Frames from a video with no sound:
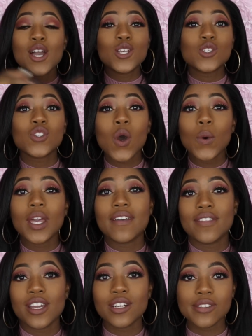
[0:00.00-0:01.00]
So
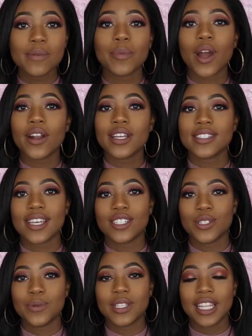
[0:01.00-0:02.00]
if there are some products
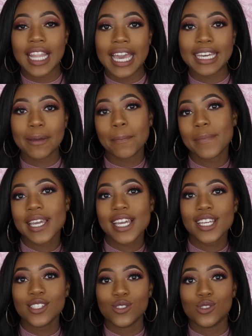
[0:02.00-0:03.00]
that you would like
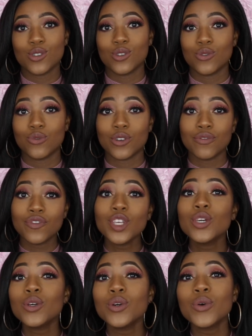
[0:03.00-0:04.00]
me to
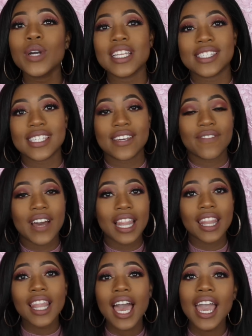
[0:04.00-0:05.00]
review and see if I
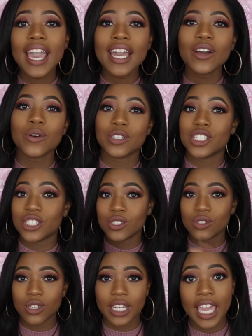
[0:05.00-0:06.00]
like, or just
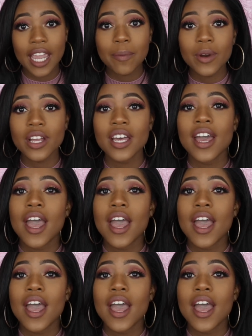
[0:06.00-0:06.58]
use on camera,